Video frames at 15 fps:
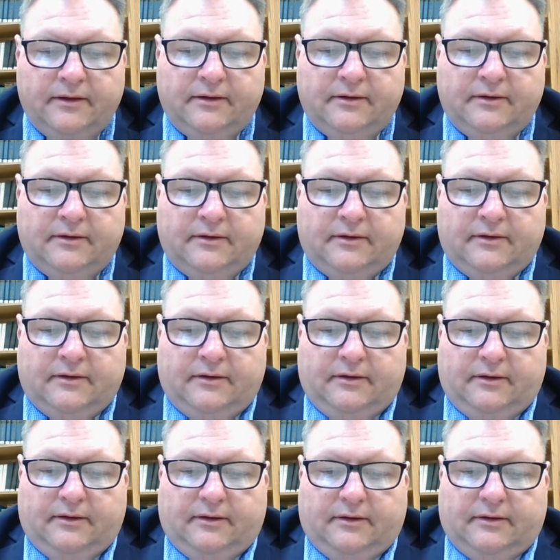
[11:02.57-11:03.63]

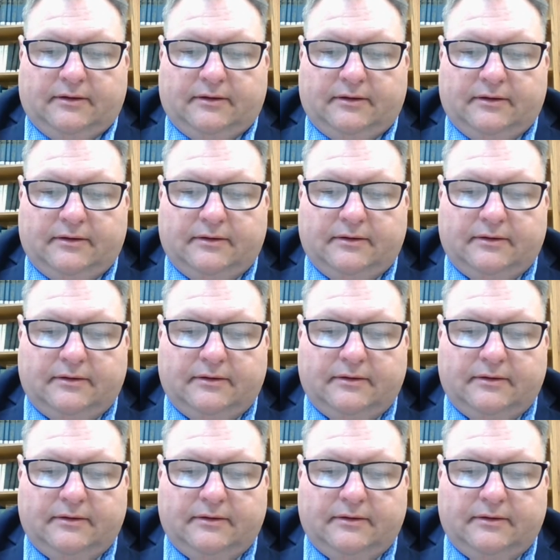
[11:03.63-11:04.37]
[no speech]